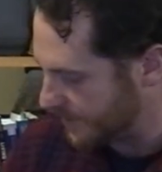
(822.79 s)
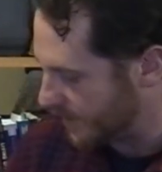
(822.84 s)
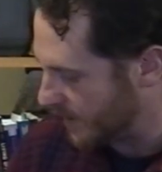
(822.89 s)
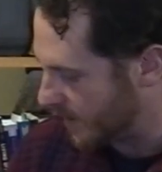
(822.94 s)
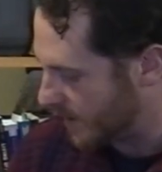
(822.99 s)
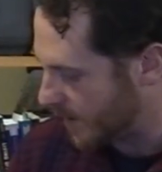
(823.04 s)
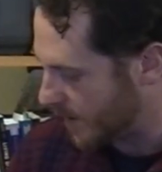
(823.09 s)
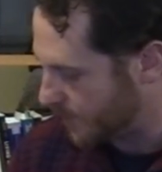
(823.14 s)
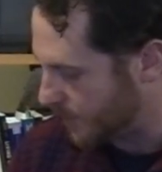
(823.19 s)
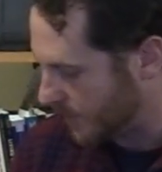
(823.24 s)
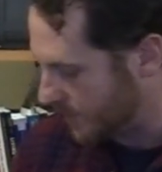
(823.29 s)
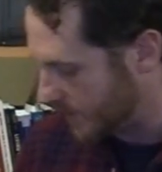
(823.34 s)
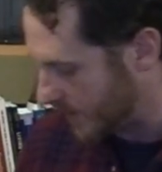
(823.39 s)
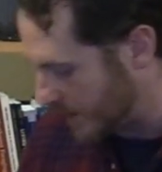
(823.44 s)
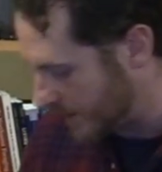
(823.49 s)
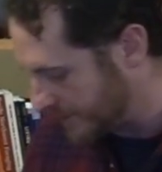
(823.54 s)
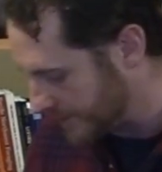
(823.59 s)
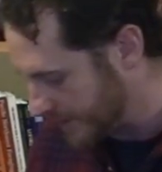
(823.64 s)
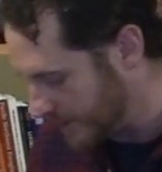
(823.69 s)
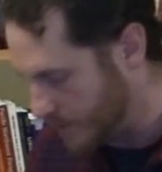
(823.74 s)
They couple
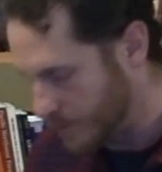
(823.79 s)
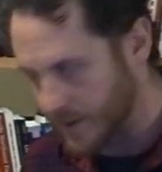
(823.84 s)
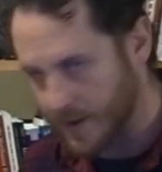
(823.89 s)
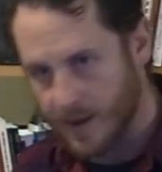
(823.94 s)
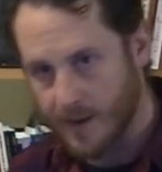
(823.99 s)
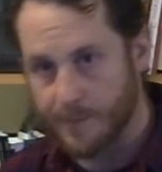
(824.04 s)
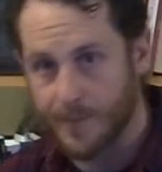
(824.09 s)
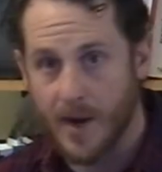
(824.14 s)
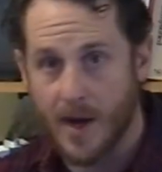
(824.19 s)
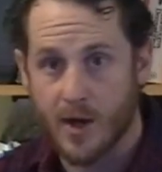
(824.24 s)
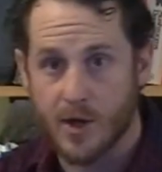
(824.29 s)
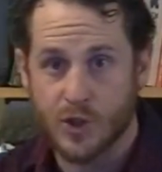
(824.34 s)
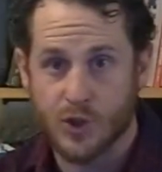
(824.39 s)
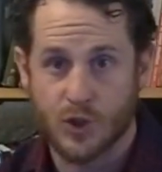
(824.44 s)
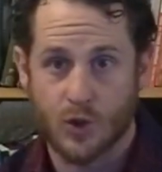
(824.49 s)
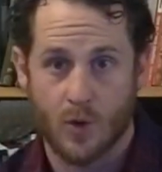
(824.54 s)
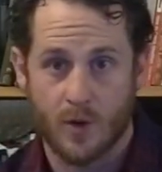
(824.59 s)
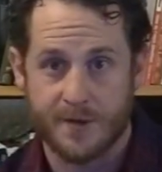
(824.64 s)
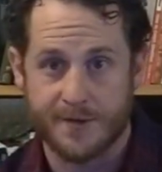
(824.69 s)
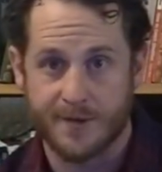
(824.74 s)
nicely with like a pair of
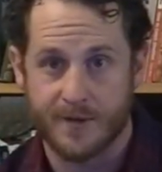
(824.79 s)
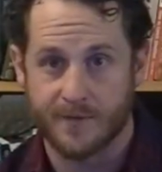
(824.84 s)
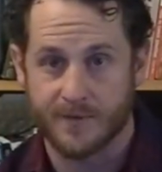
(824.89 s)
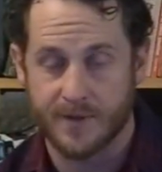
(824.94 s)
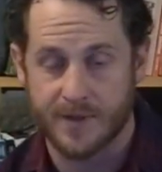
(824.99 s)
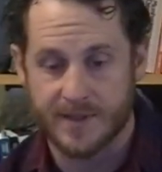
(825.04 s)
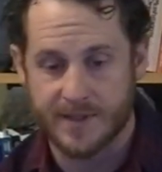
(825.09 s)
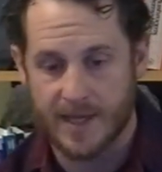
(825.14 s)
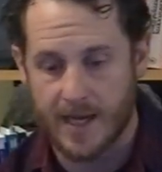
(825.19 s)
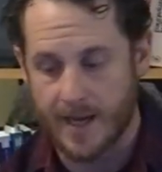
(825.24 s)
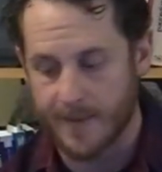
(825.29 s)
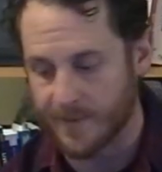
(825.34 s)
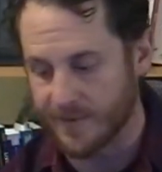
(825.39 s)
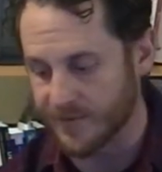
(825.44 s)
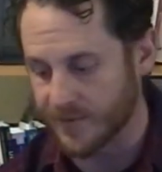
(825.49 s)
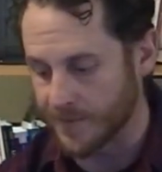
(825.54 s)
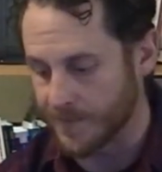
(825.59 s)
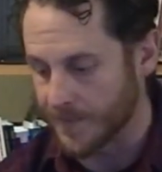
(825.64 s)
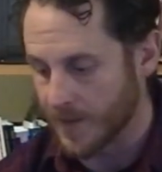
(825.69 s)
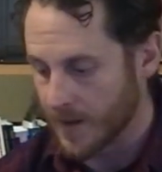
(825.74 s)
shorts over the top
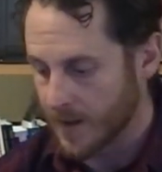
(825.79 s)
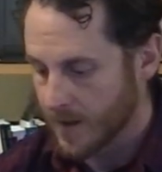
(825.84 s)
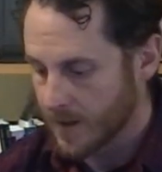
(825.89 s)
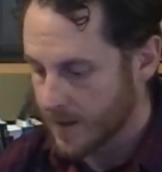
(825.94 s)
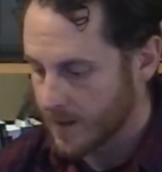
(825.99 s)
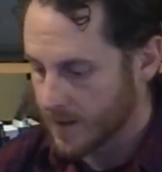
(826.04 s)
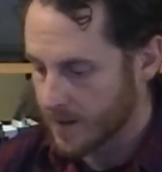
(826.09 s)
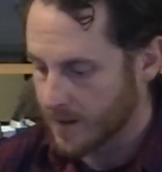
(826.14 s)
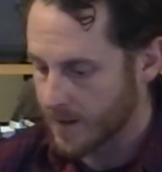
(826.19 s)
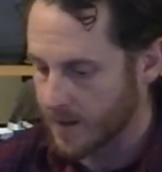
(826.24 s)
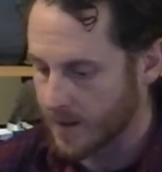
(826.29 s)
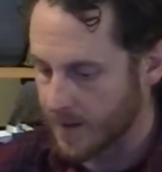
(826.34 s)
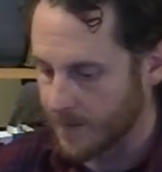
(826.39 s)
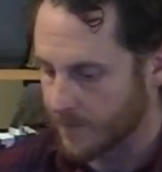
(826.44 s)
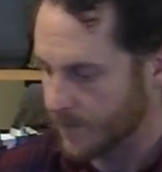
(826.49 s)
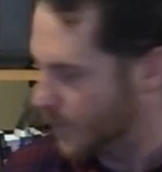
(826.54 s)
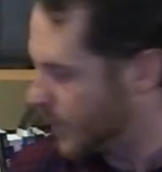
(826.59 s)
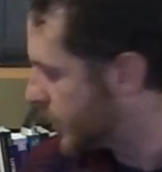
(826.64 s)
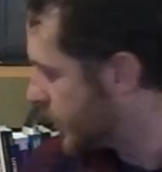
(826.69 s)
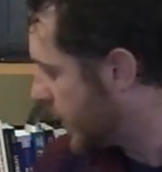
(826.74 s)
of
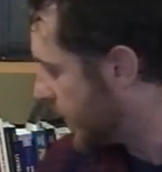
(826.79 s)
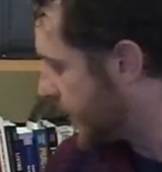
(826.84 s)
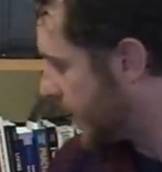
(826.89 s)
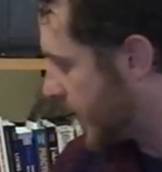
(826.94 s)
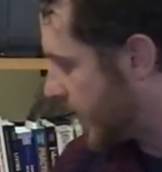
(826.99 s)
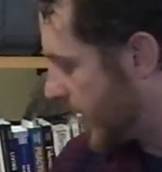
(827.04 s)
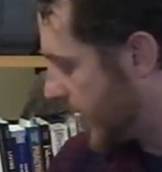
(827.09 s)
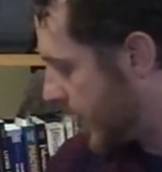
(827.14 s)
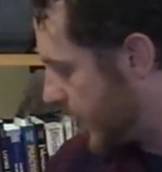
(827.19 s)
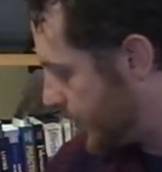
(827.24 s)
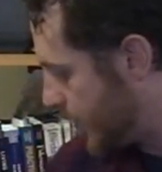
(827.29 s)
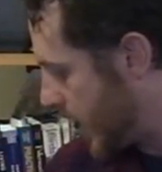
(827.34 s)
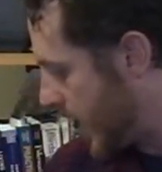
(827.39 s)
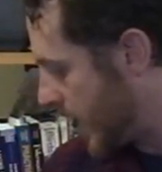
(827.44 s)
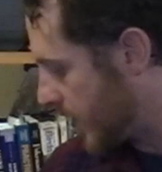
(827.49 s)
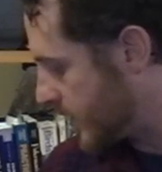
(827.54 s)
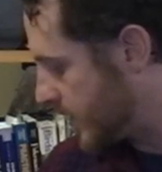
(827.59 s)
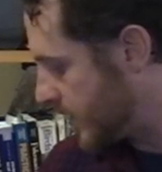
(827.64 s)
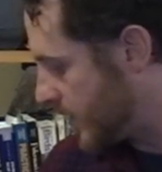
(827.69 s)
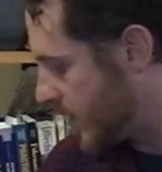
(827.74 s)
them, which I thought I had
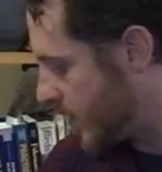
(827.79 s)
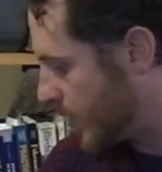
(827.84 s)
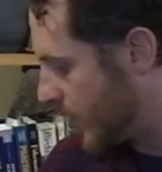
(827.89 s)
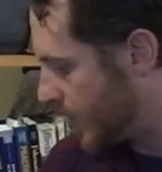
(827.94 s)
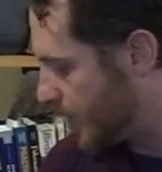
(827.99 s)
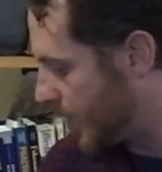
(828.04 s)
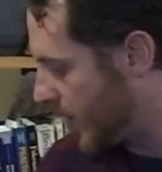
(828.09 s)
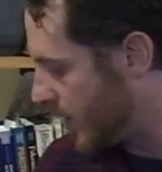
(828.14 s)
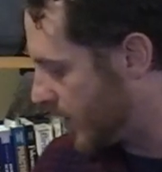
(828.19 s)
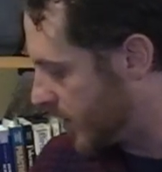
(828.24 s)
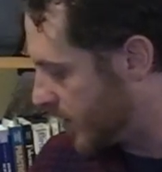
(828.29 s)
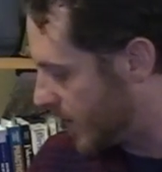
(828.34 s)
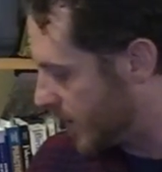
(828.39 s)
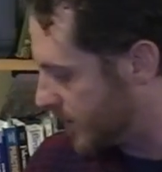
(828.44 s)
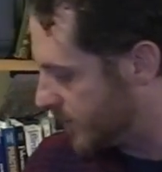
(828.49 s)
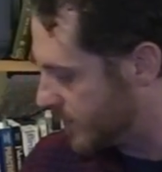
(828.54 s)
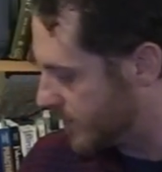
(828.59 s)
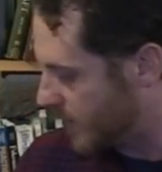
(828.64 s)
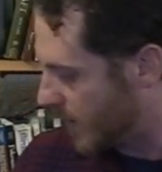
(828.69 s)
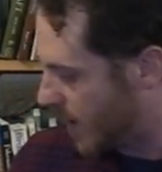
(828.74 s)
packed in here, but apparently
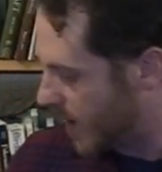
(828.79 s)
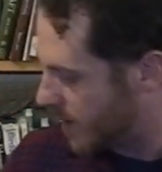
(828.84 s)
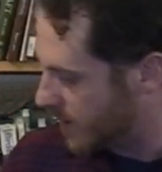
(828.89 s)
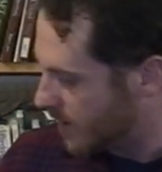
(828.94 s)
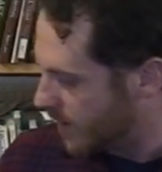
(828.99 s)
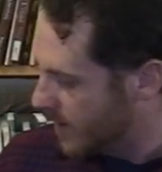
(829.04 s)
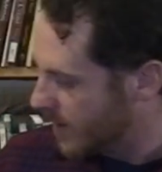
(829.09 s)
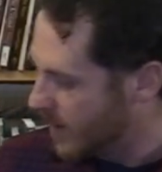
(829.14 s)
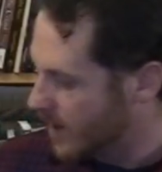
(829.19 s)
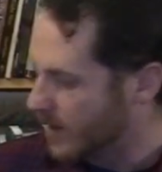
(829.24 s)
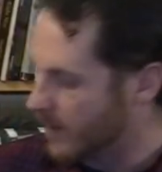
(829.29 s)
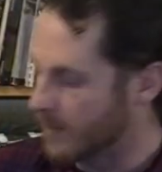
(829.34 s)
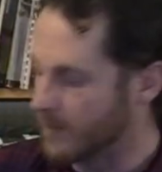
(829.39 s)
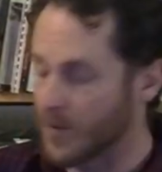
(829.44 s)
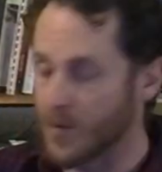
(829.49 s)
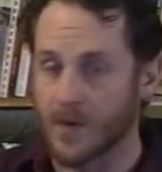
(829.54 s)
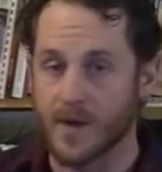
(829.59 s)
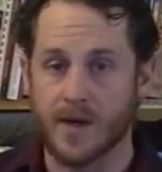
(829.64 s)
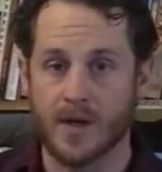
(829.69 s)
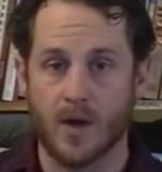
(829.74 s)
I do not. A
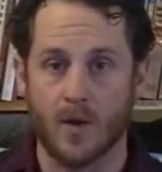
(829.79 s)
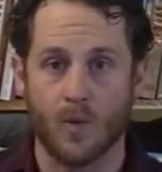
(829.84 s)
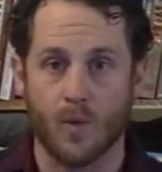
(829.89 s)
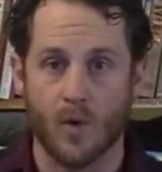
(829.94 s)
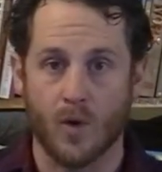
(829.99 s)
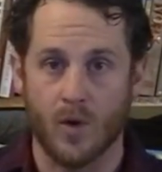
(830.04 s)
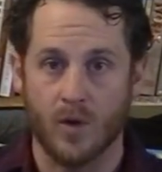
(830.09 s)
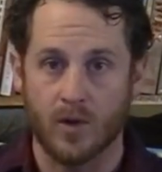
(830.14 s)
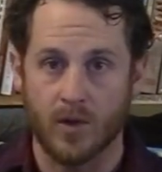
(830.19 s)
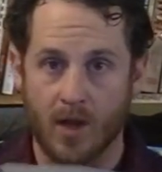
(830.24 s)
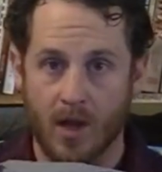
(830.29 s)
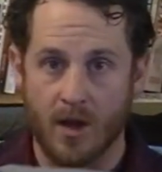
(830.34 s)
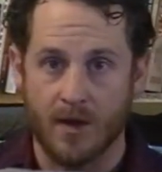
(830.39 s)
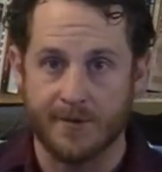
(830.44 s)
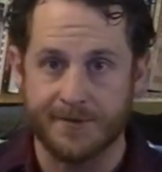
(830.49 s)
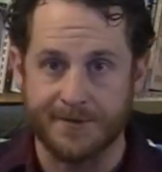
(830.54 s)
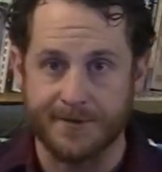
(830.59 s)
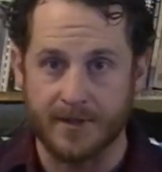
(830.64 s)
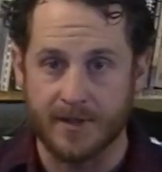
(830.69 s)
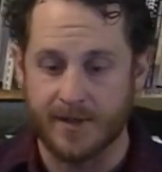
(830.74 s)
merino wool
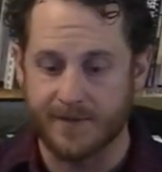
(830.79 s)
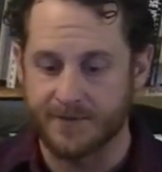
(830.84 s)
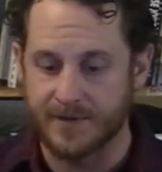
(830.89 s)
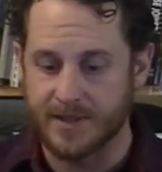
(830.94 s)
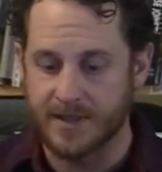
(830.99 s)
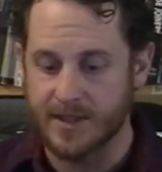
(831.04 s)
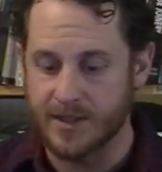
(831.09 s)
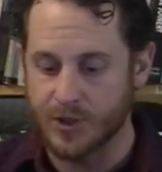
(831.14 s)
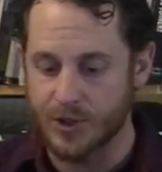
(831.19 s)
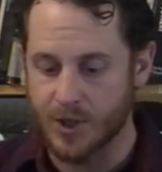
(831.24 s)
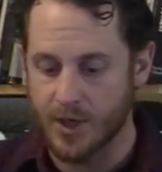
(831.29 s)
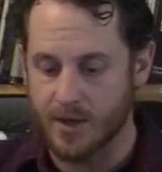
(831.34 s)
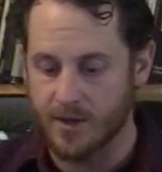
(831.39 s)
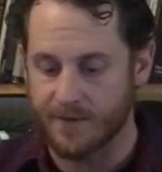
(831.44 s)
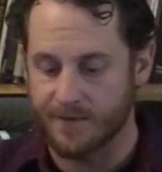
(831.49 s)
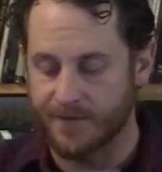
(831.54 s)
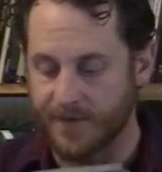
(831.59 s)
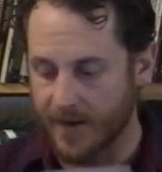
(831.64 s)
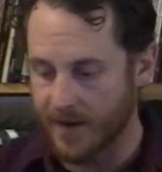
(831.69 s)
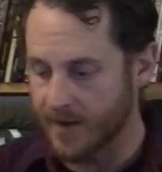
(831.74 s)
long sleeve
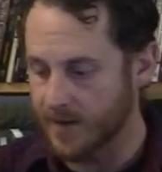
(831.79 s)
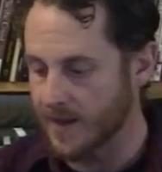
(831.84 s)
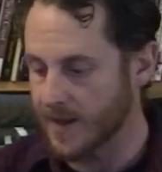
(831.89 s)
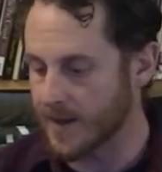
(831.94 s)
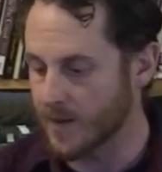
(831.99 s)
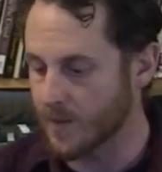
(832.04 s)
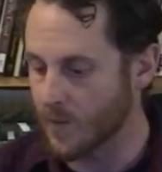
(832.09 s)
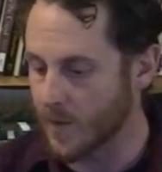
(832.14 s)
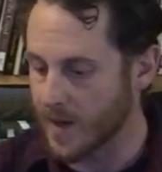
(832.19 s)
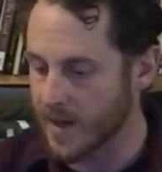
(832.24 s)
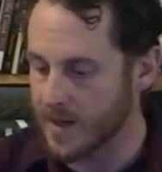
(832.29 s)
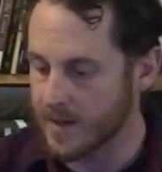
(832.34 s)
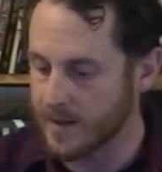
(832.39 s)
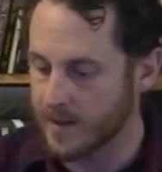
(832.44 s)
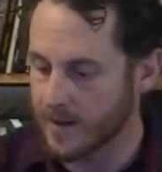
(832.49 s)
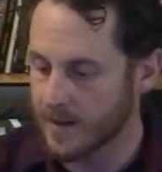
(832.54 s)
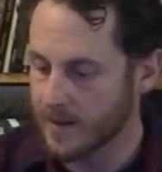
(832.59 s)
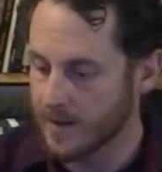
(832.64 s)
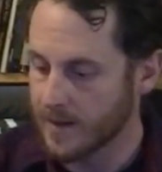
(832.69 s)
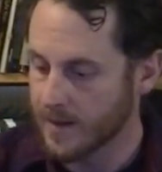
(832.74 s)
t-shirt, very
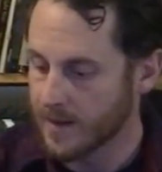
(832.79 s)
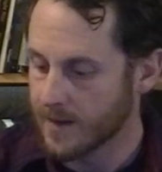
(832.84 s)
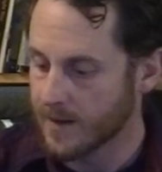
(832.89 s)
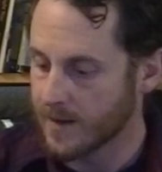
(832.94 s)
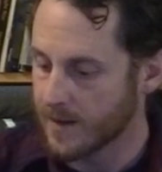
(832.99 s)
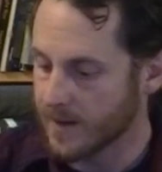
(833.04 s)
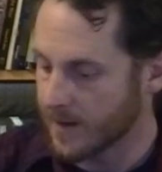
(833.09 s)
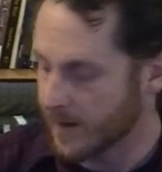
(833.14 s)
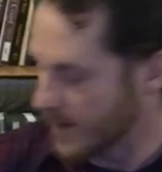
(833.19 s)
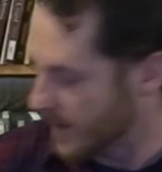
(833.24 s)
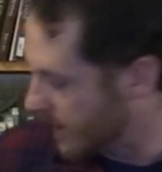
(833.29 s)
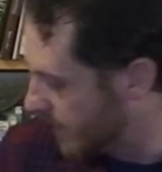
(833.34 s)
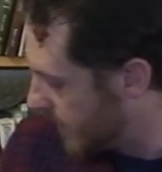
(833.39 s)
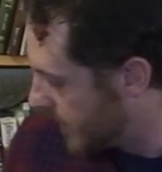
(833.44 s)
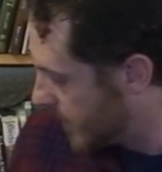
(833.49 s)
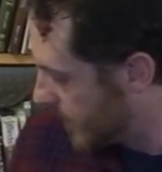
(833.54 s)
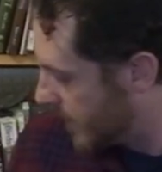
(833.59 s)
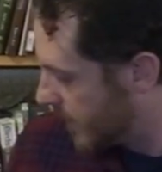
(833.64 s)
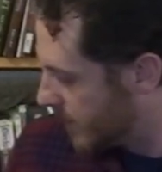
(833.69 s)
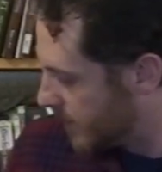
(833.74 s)
lightweight,
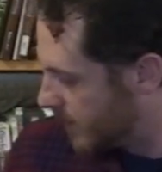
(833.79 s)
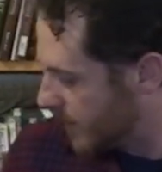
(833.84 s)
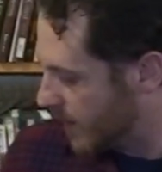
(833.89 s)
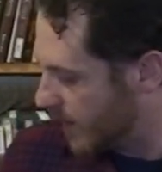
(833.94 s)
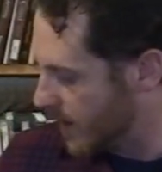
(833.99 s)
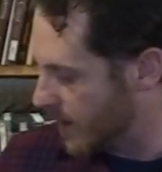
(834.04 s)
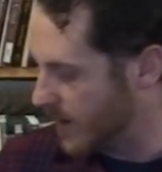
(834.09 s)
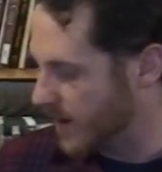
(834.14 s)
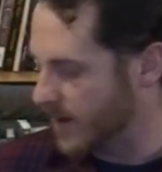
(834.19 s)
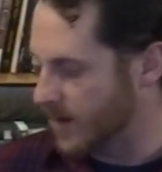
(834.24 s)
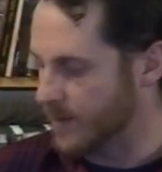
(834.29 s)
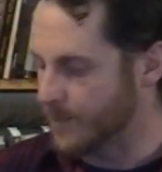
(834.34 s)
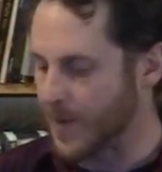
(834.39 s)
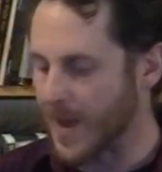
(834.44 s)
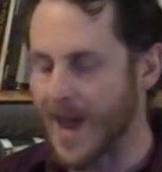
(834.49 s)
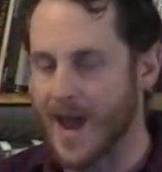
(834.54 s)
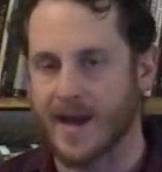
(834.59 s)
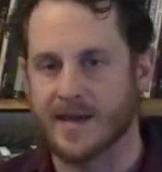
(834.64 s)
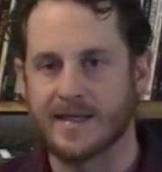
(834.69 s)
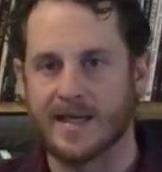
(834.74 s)
and a
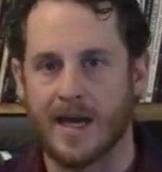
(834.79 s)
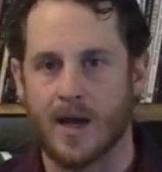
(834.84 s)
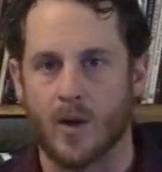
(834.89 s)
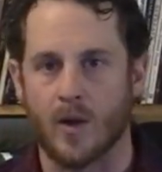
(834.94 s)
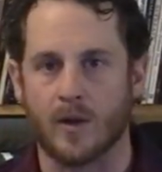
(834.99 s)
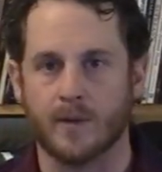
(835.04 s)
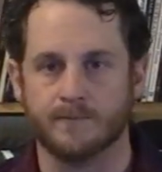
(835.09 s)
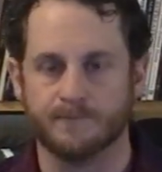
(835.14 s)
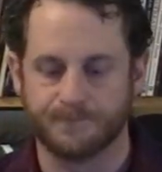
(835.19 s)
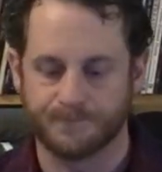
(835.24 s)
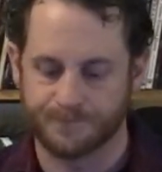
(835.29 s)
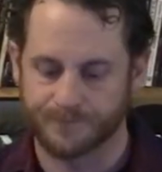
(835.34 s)
pack towel.